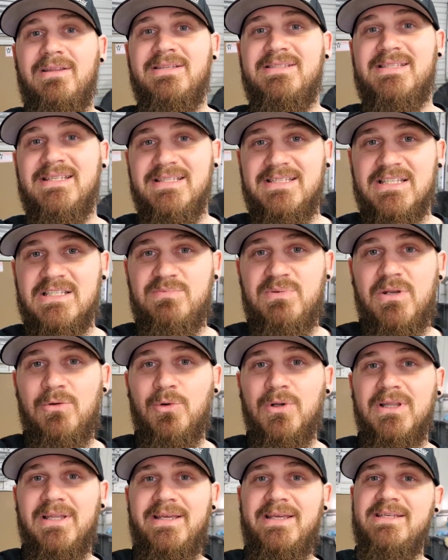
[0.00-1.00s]
since it's been
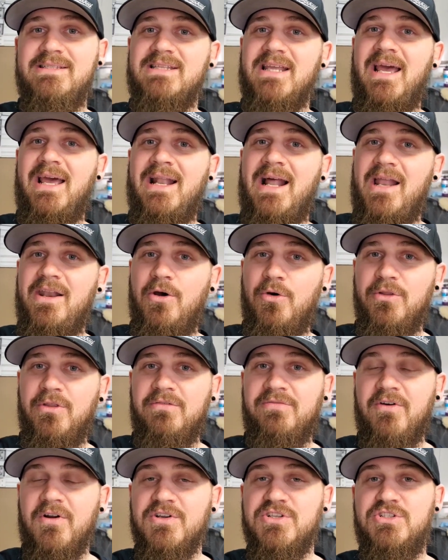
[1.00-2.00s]
released, and I know the
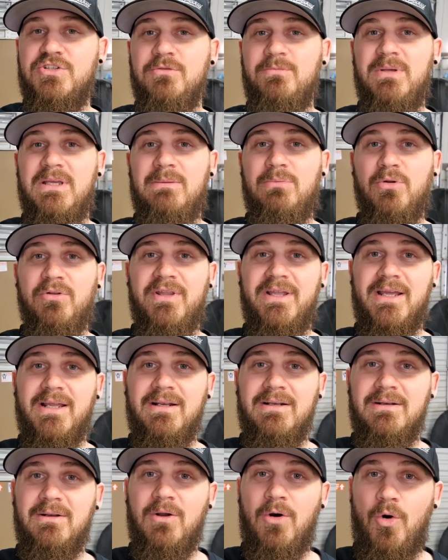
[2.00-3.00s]
first two people that
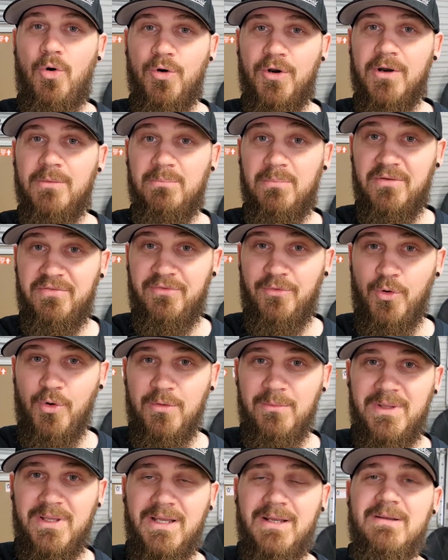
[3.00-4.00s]
ordered
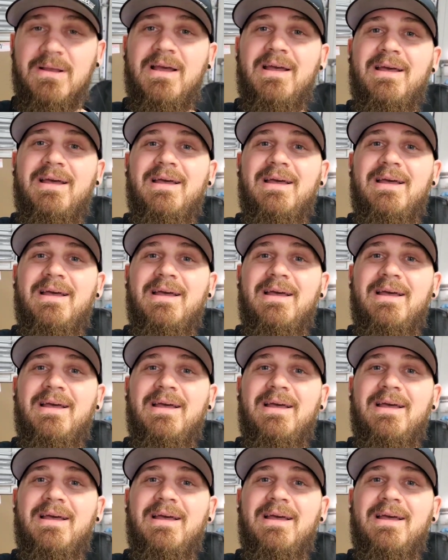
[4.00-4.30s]
before me.